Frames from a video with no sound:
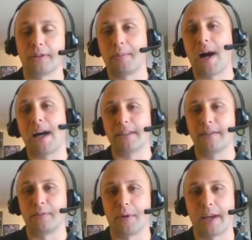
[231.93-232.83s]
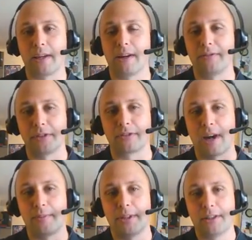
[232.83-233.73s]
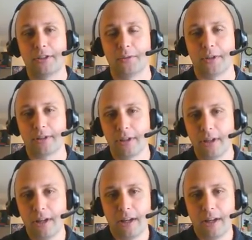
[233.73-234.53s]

It's a positive way of describing these students.